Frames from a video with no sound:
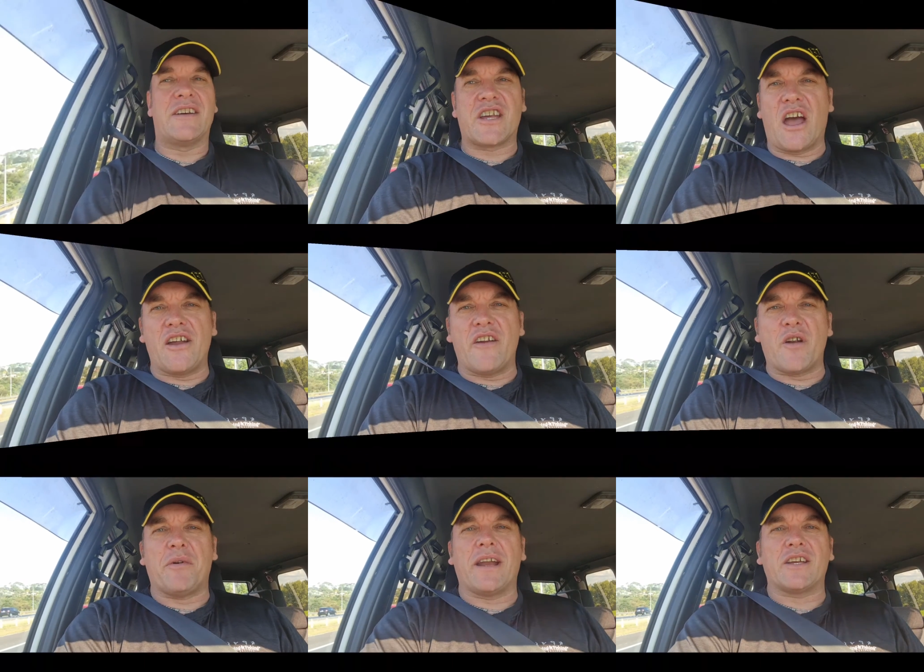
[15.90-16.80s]
How's it going,
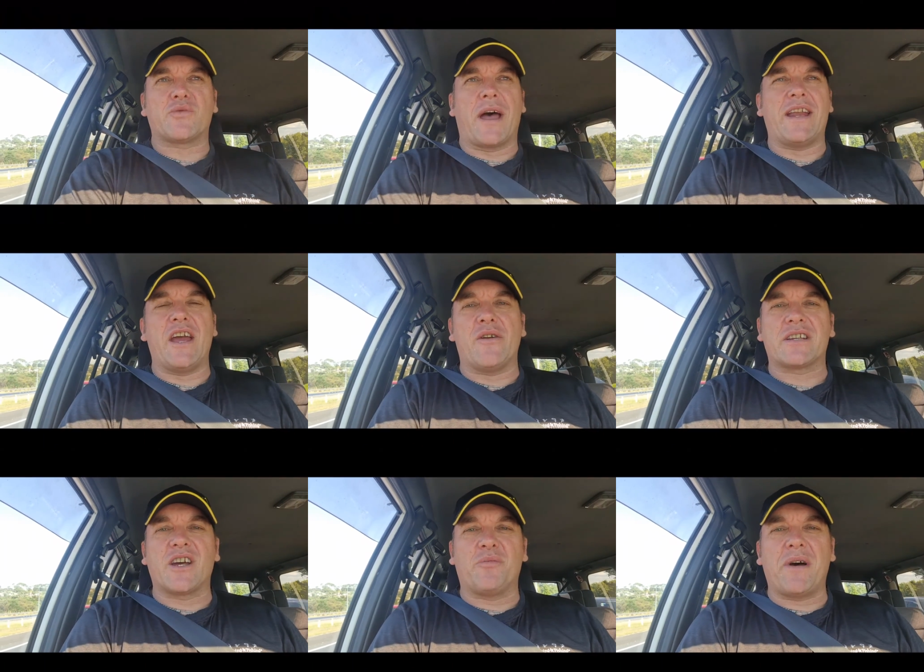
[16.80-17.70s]
everybody? It's Wade
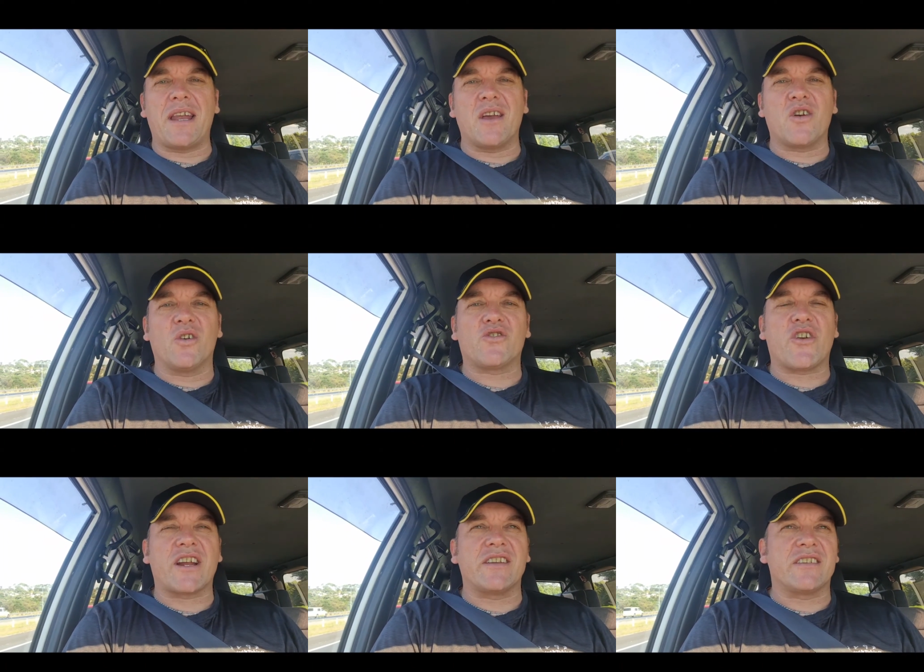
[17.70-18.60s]
here, XL Painting
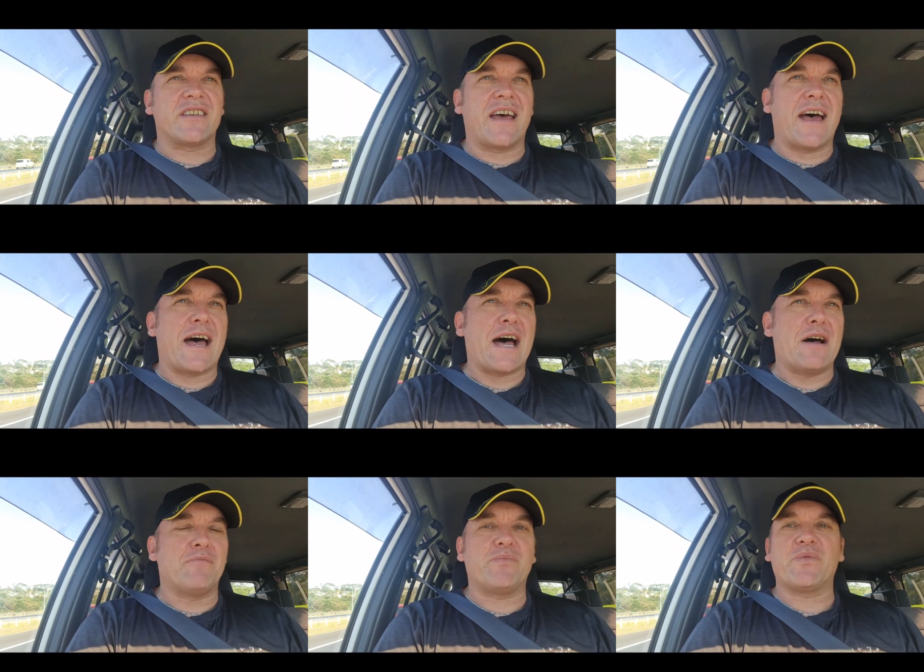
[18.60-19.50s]
Contractors.
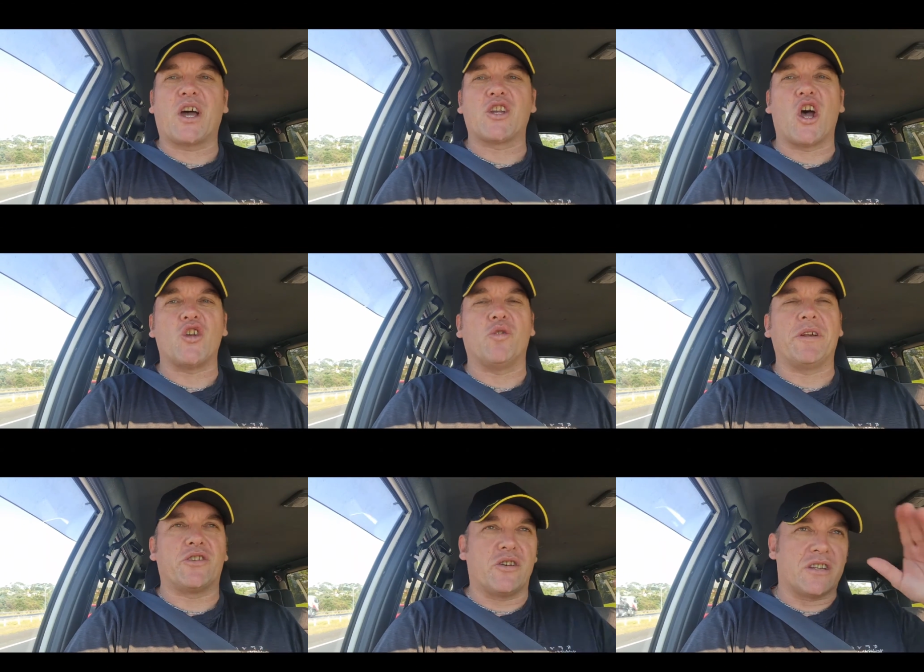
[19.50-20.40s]
I don't
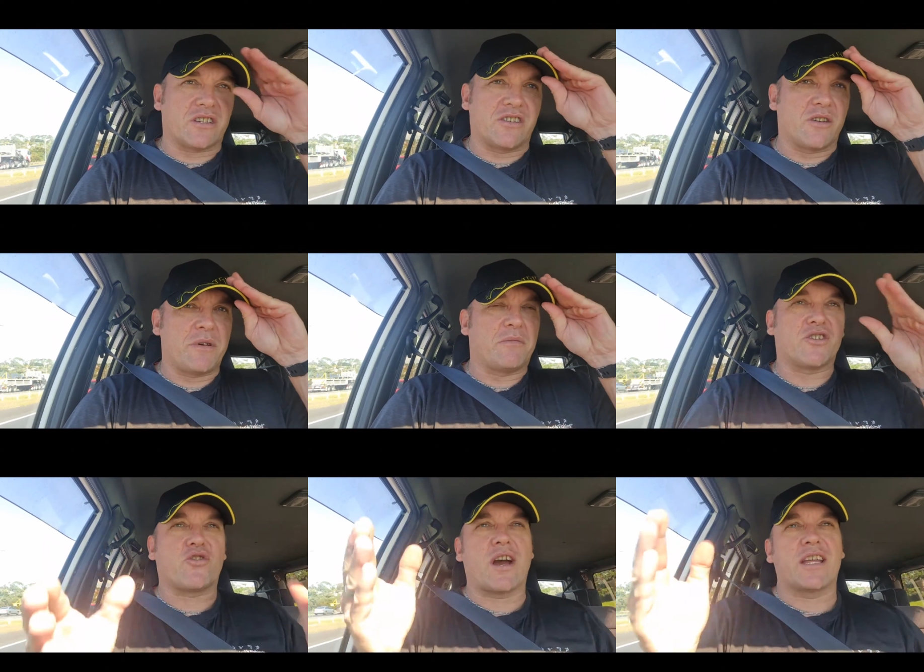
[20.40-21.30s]
normally do this because I'm in my
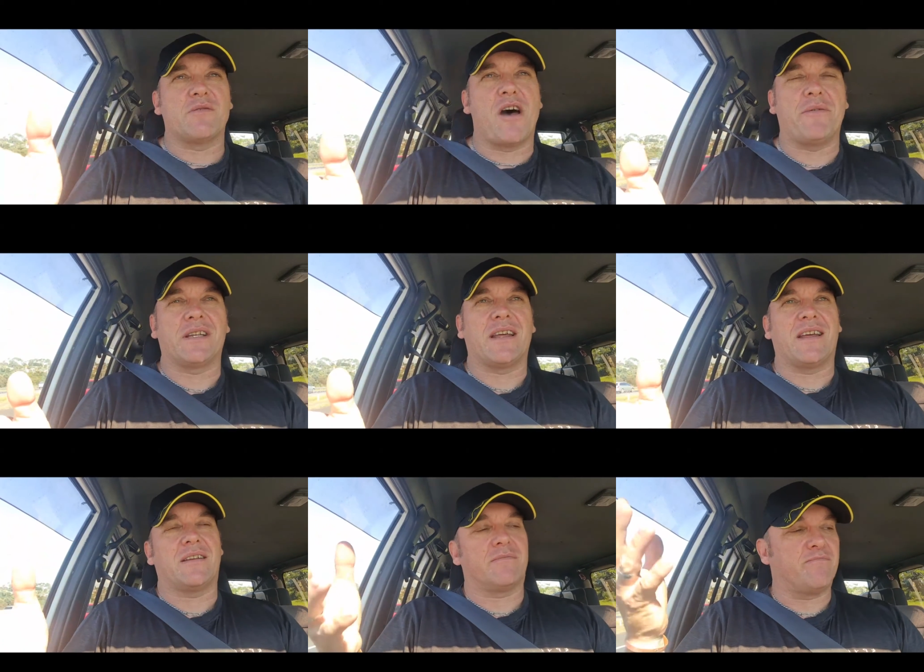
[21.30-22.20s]
truck at the moment
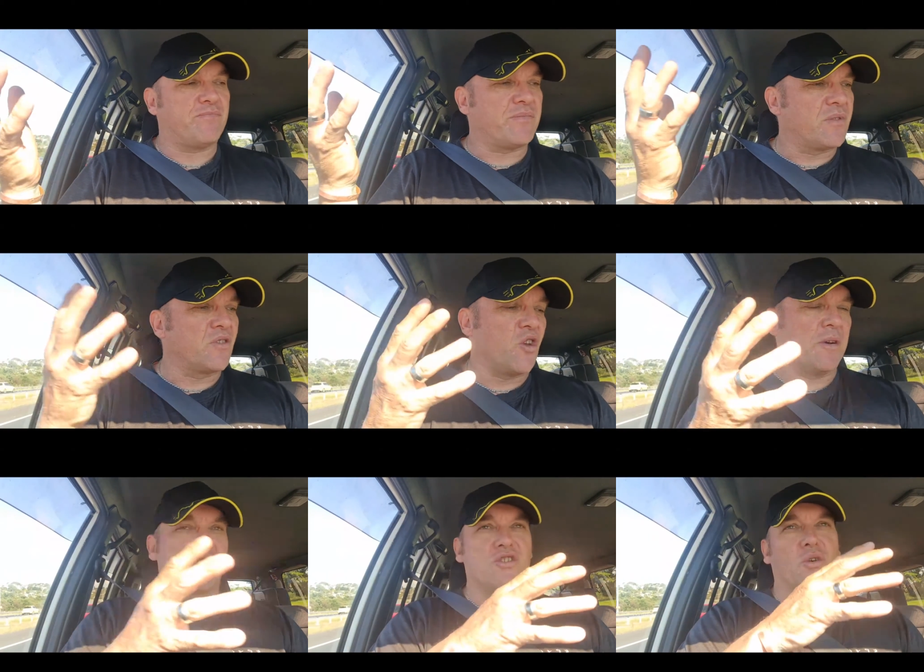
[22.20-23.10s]
and too
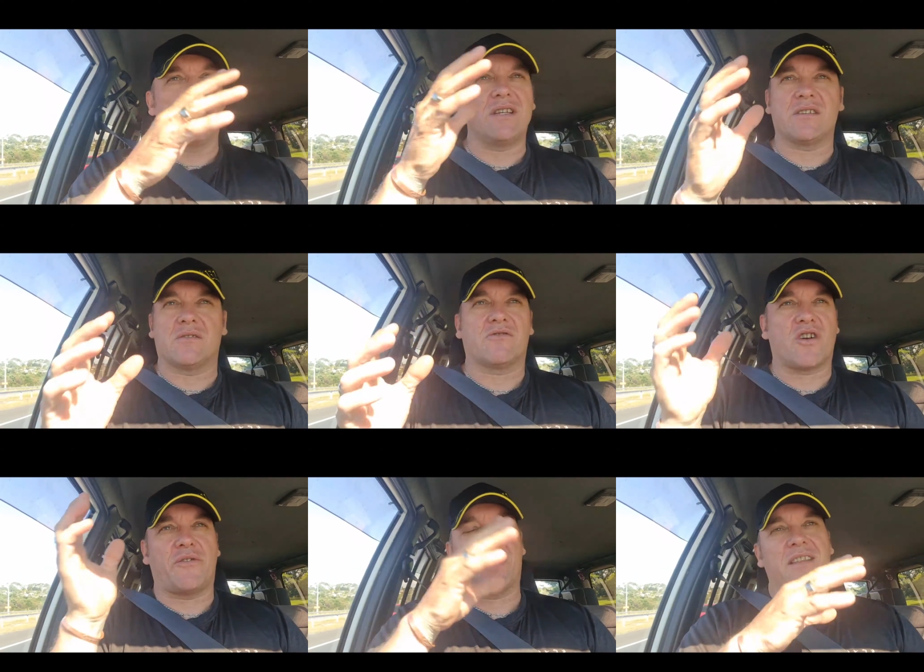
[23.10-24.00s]
much noise and
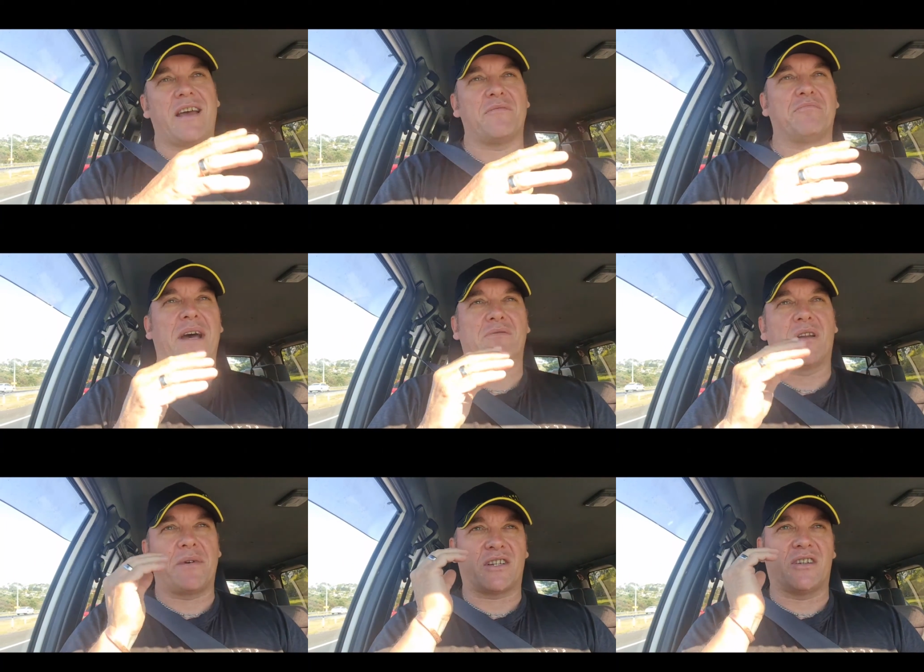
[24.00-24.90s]
traffic and that, but
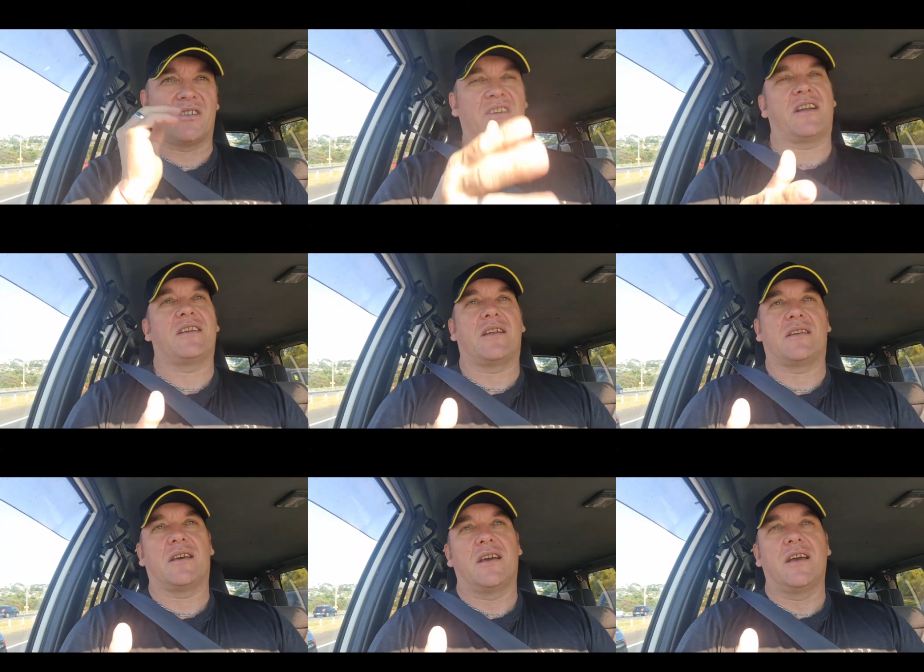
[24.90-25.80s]
I'm actually sitting
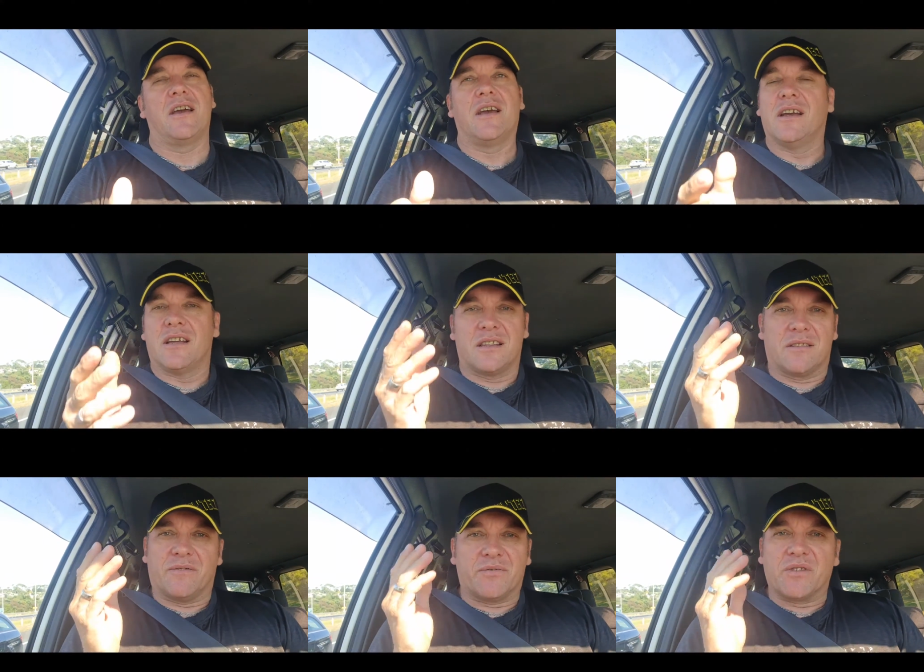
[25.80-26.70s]

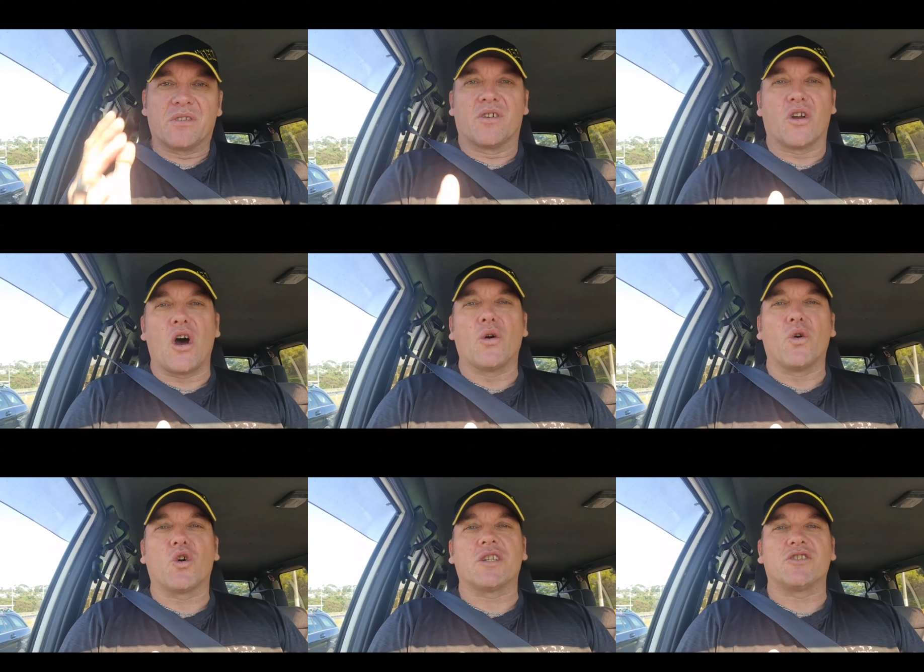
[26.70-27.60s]
in good old
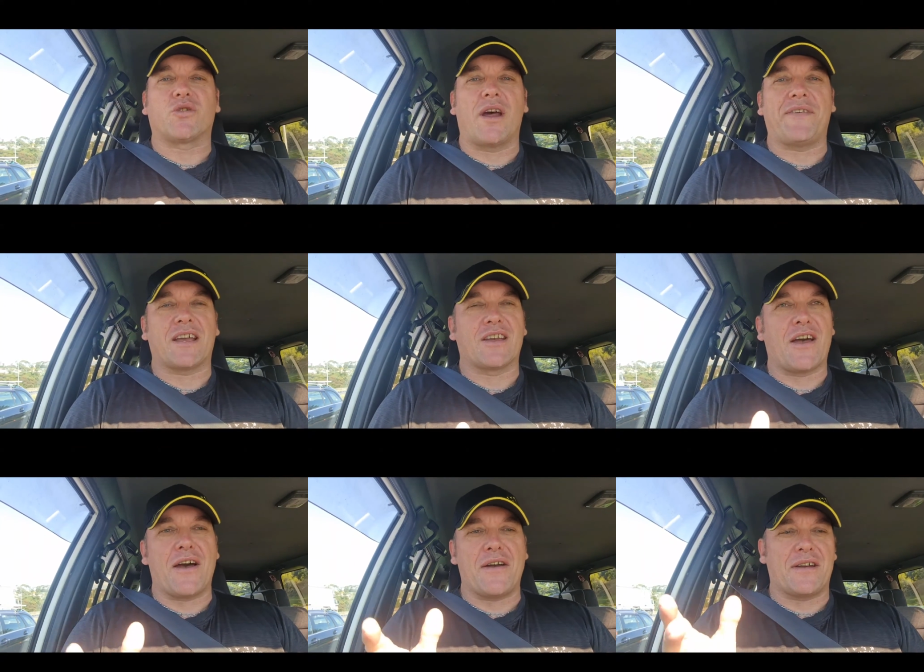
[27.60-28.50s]
Auckland traffic
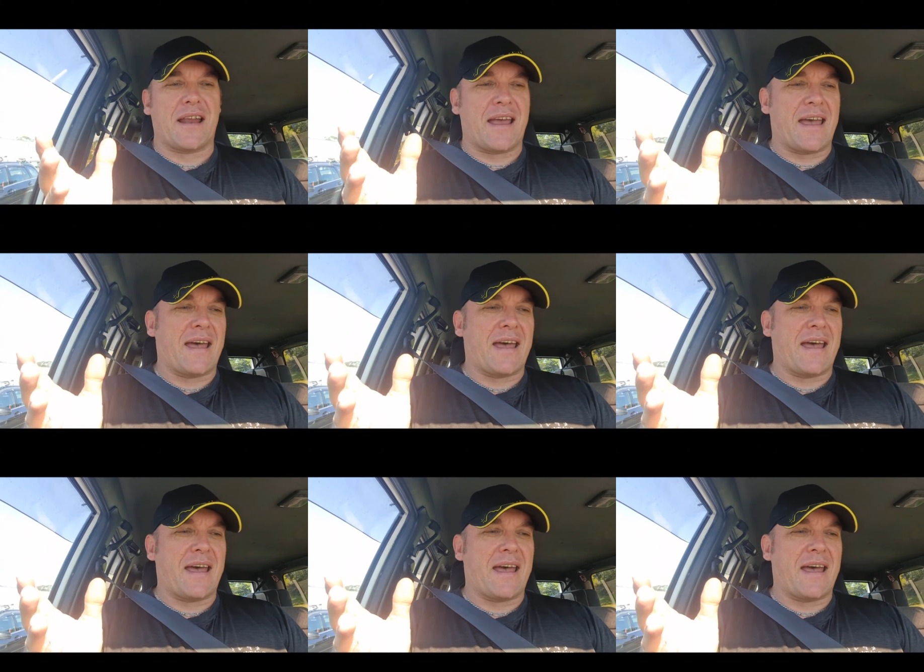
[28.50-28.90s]
going